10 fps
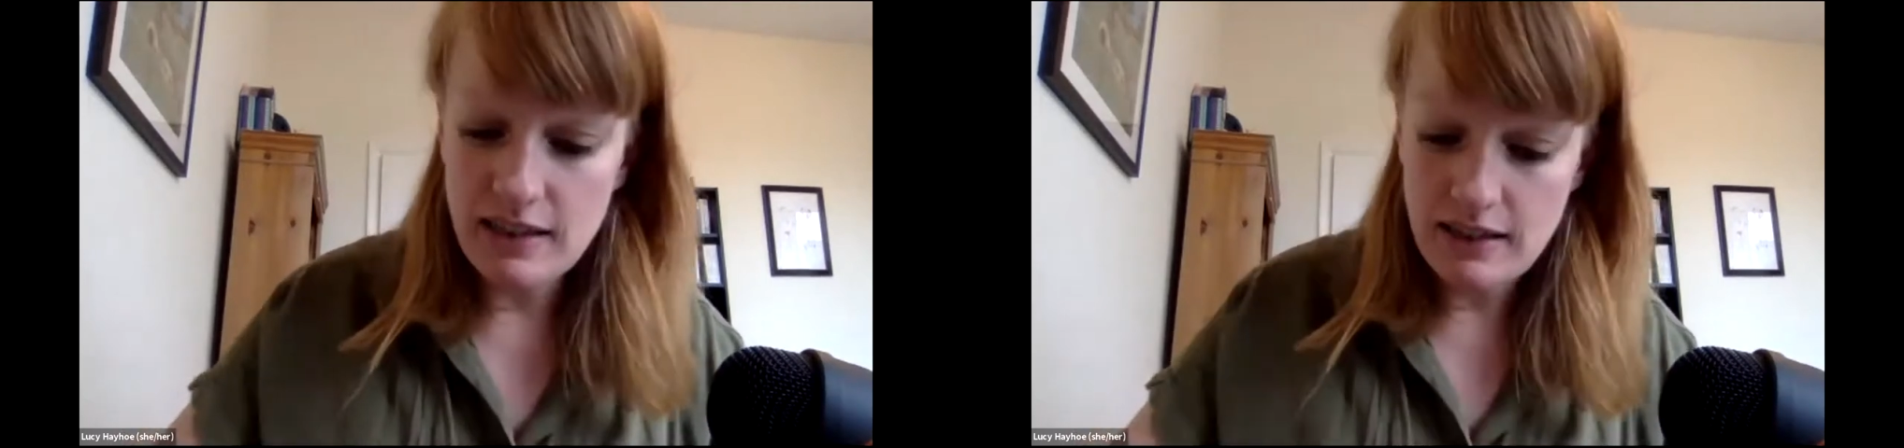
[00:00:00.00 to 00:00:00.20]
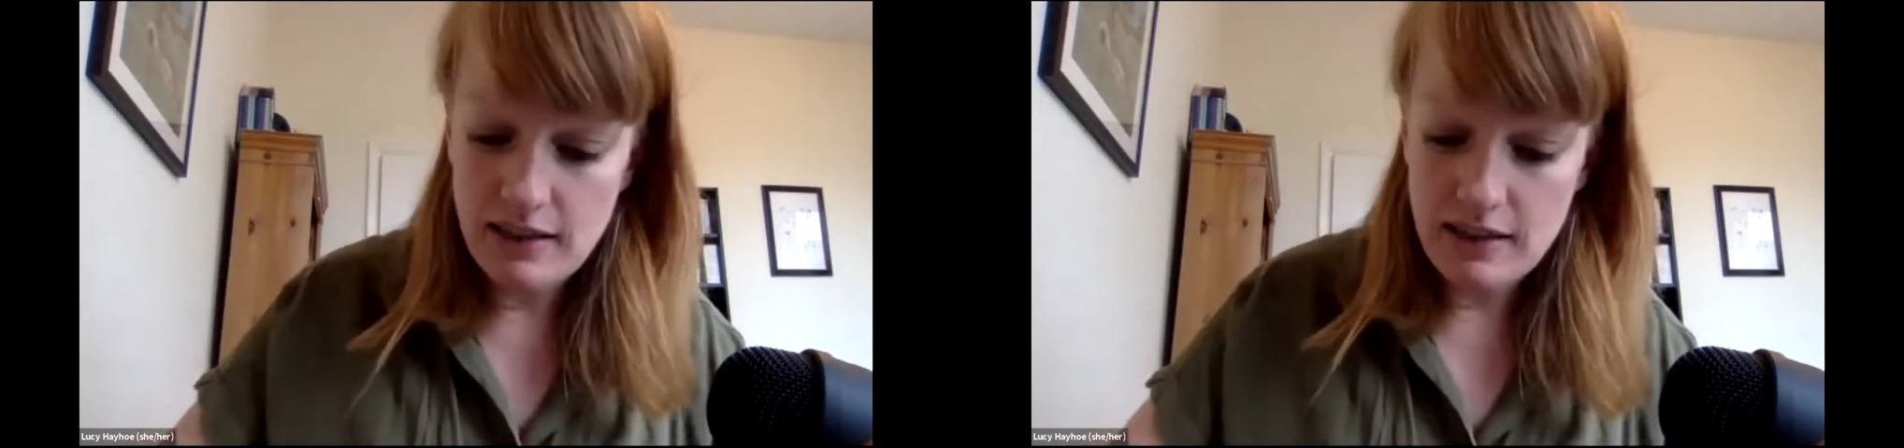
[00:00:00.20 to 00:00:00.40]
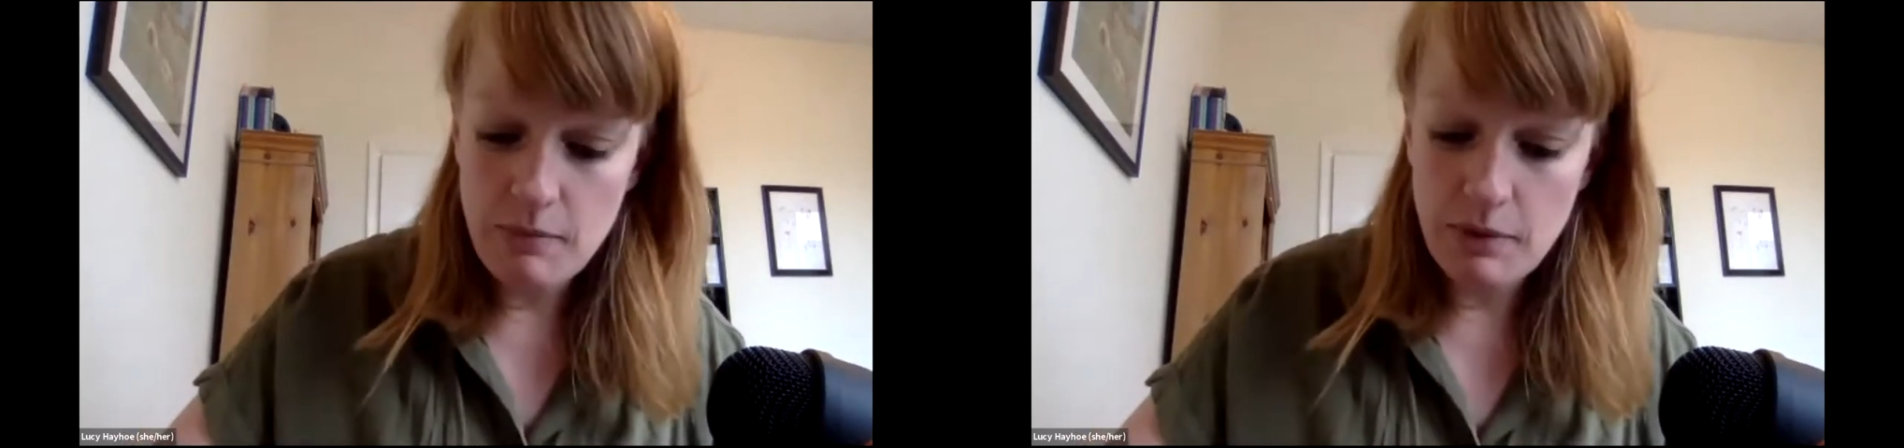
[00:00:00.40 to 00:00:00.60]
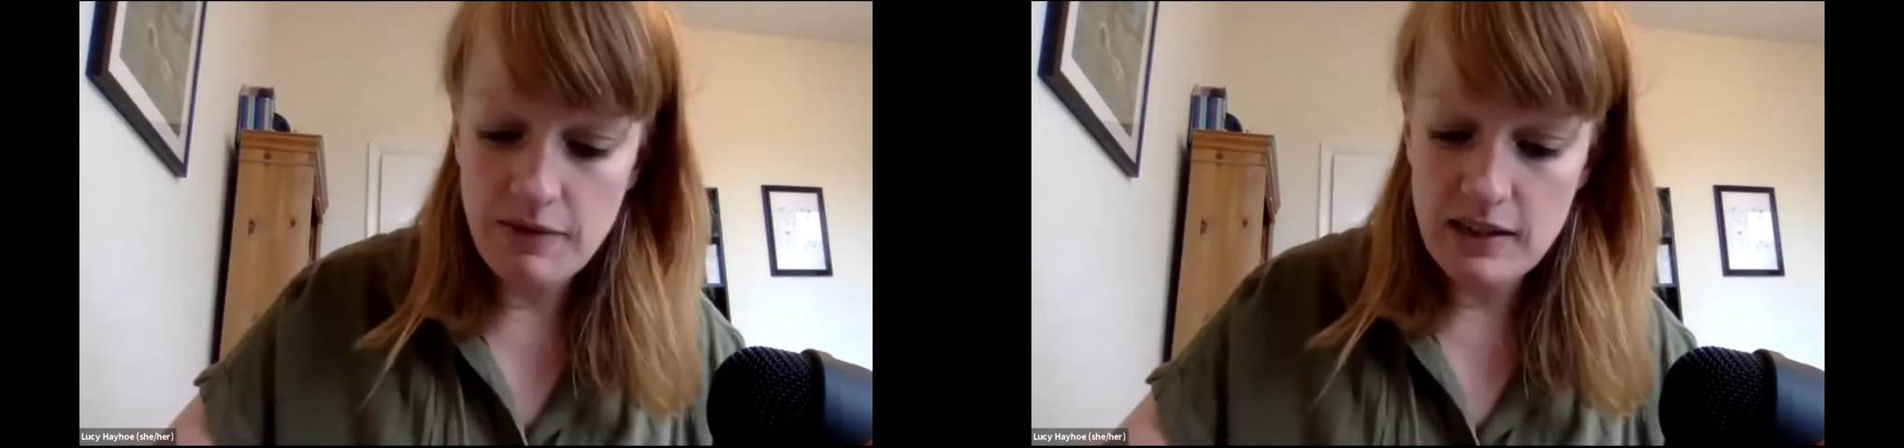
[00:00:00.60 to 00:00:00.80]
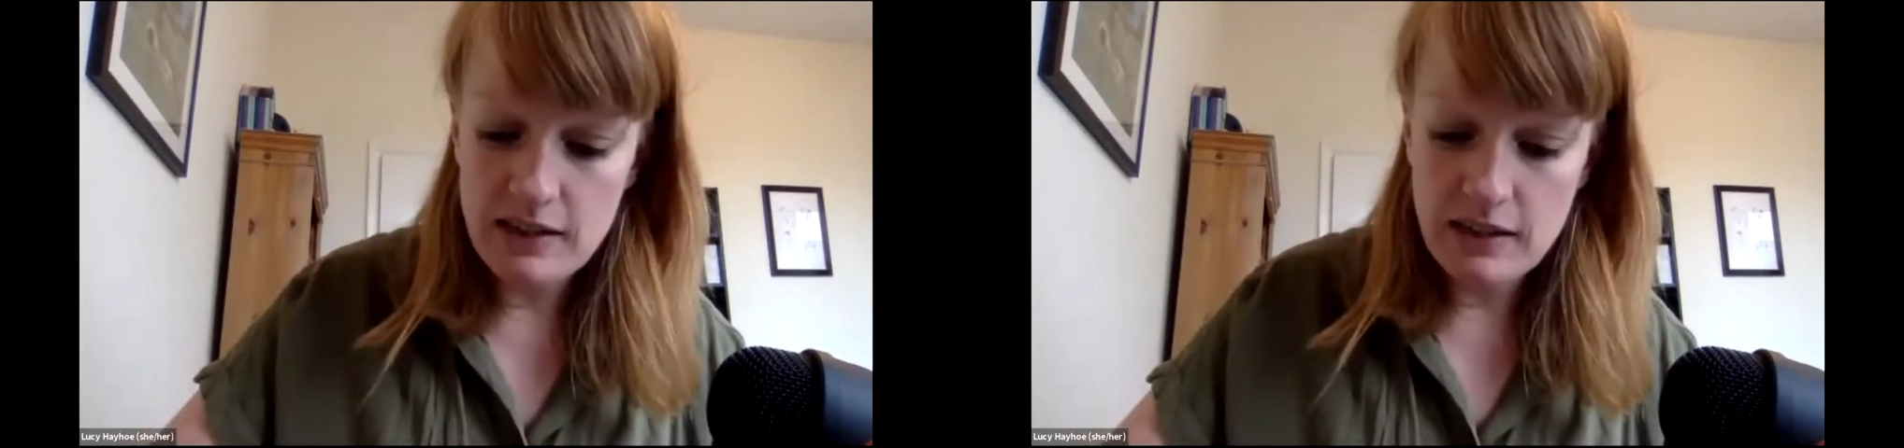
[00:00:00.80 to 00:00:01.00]
a couple of
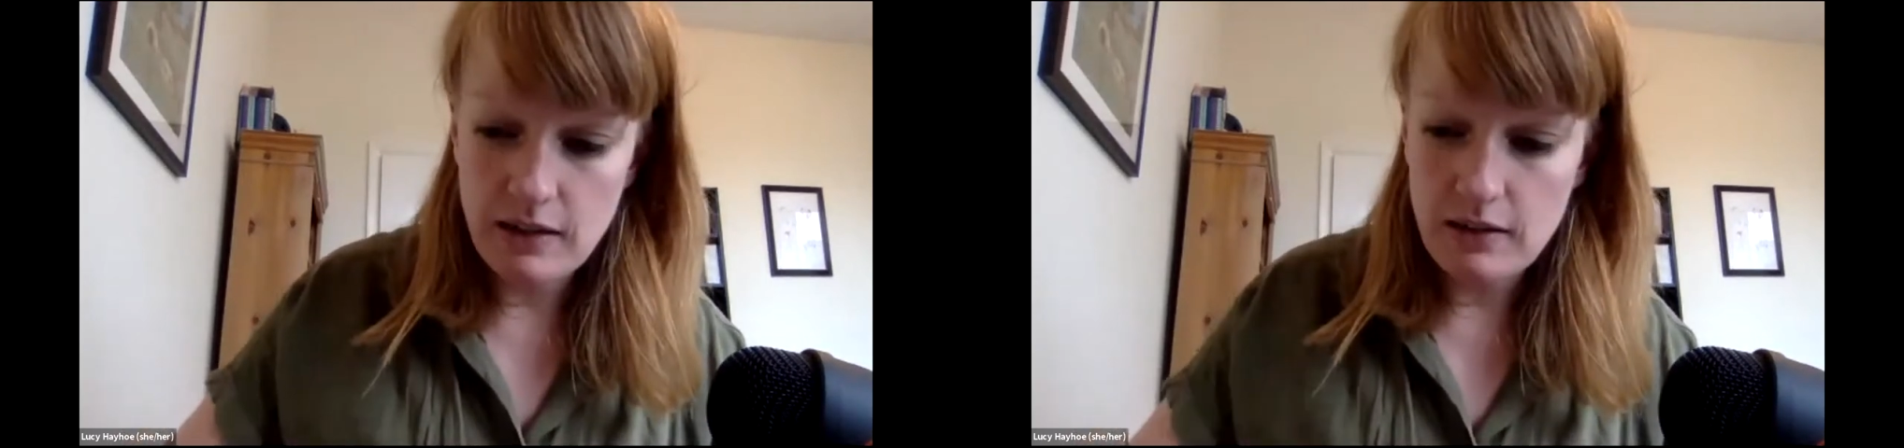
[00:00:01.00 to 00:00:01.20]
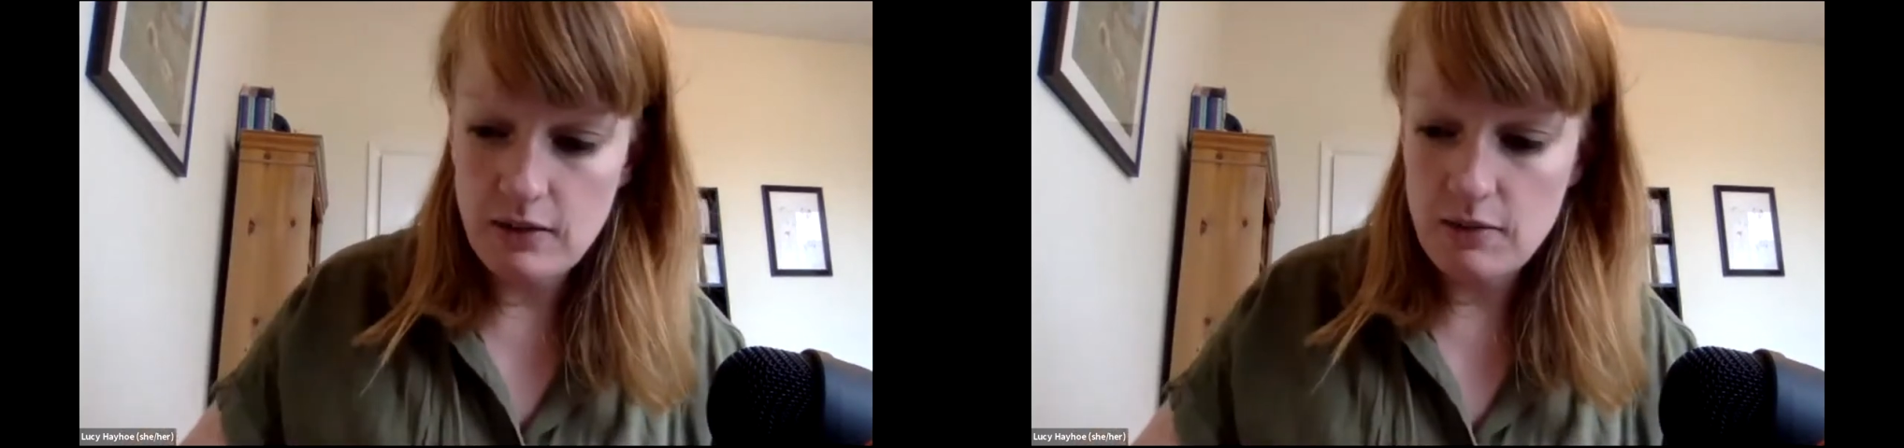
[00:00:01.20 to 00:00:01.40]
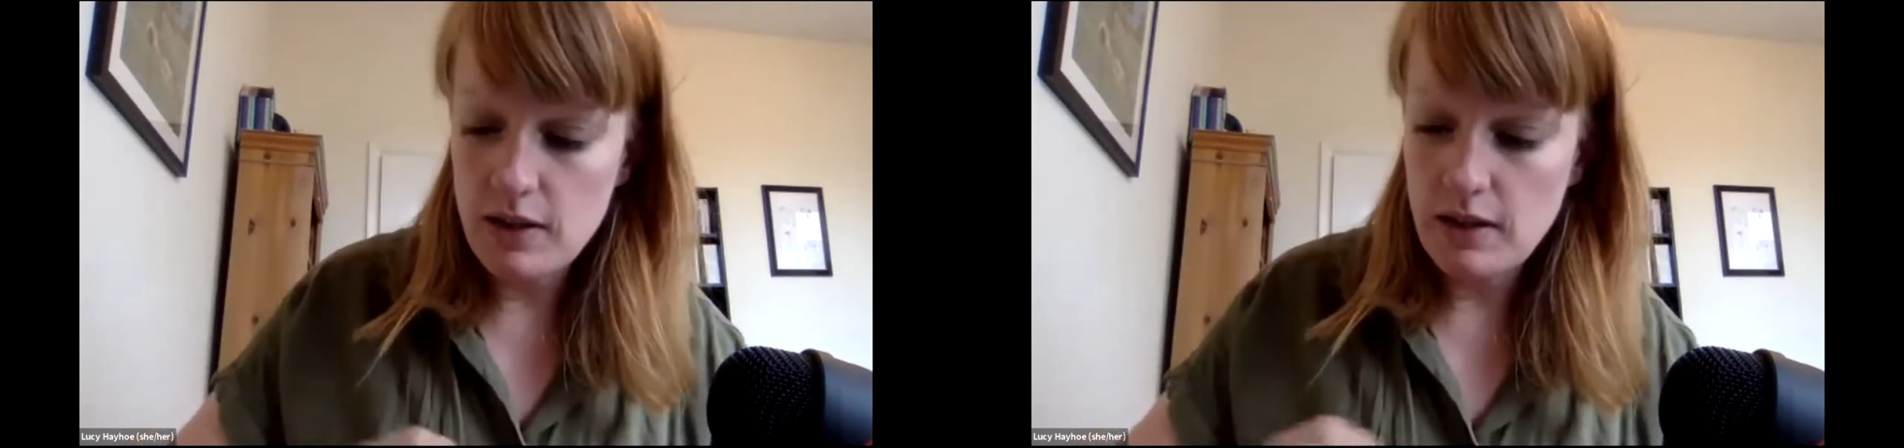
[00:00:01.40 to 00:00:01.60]
years ago